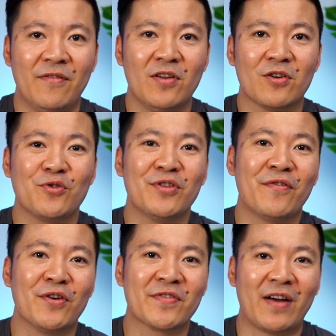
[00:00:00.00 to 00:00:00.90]
If you look through the
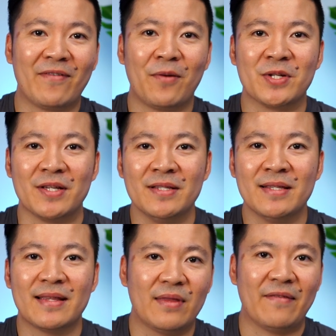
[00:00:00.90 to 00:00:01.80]
first 5 options,
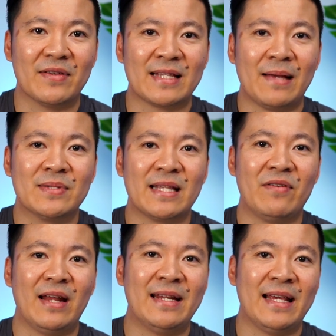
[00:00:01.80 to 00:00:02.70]
they have the same
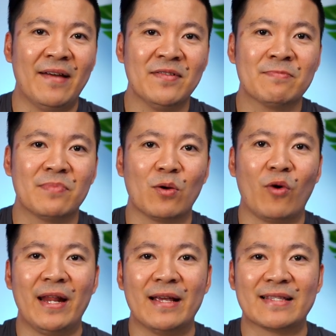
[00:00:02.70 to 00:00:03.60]
7 ETFs, but the
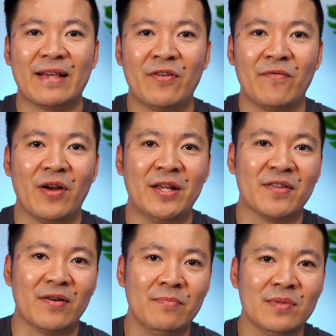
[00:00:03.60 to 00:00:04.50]
weighting is different for each of
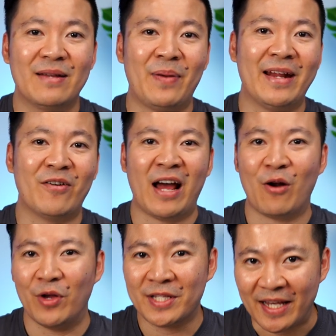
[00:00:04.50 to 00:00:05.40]
them, depending on how
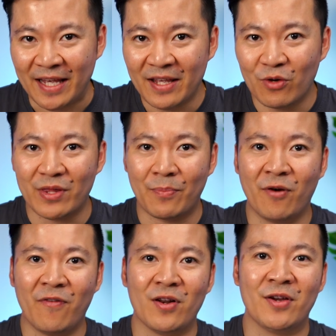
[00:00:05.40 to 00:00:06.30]
risky you want the
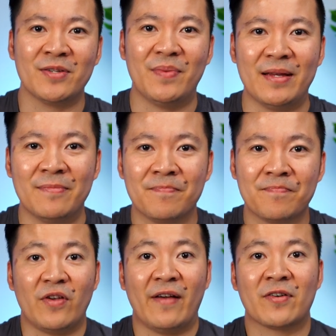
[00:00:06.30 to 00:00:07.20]
portfolio to be.
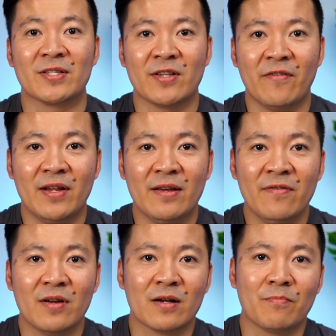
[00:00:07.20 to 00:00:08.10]
So you have
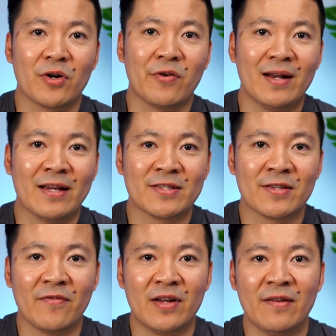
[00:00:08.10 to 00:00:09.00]
conservative,
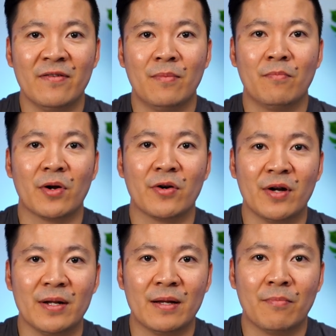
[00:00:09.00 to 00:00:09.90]

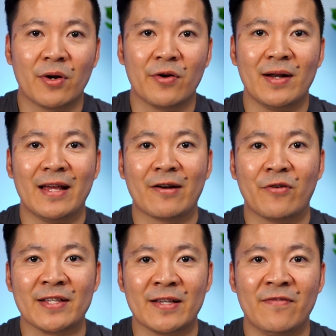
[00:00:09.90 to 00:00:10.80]
moderate, moderately
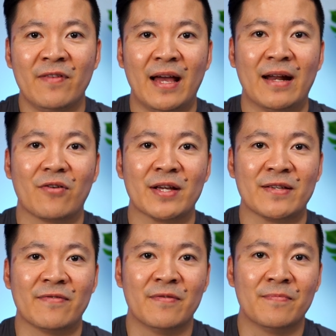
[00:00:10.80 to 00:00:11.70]
aggressive, and
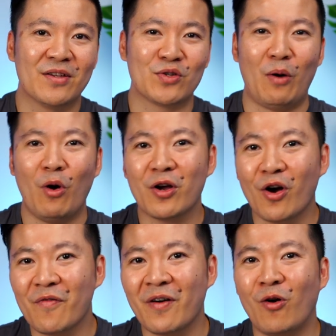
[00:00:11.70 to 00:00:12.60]
aggressive. So I won't go
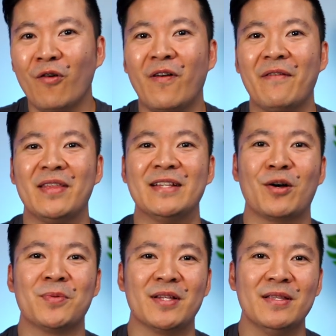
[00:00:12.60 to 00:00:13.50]
over all 5 of these
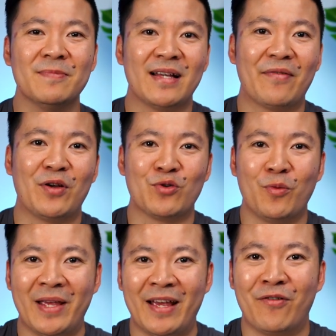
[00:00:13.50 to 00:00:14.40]
options, otherwise we'll
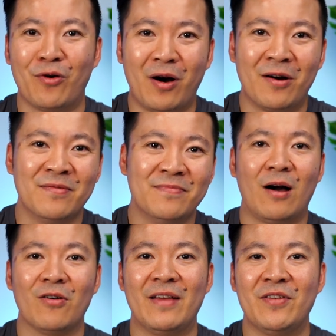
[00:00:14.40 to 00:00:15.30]
be here for a while.
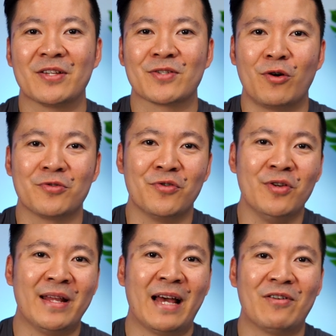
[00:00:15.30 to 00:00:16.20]
I'll leave you to scroll through
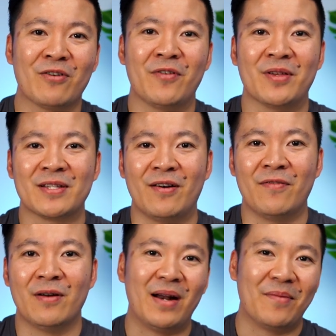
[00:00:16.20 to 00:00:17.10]
and have a look for
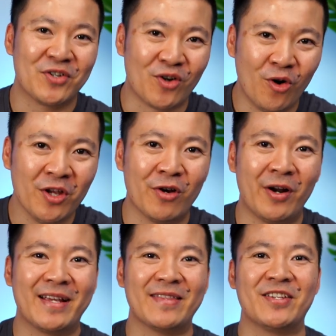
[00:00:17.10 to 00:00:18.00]
yourself, but I'm sure you
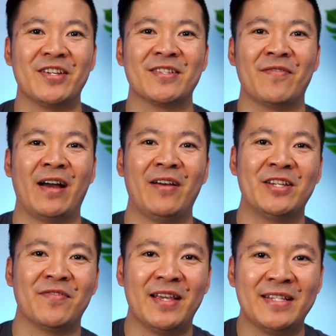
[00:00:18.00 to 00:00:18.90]
already get the gist of how
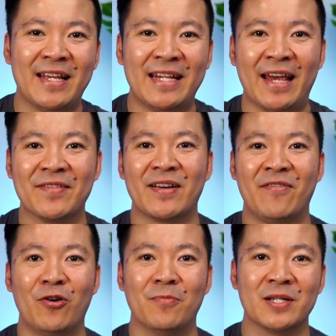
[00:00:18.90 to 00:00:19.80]
each of these ETFs are
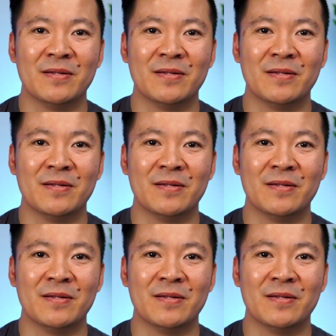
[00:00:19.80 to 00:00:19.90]
formed.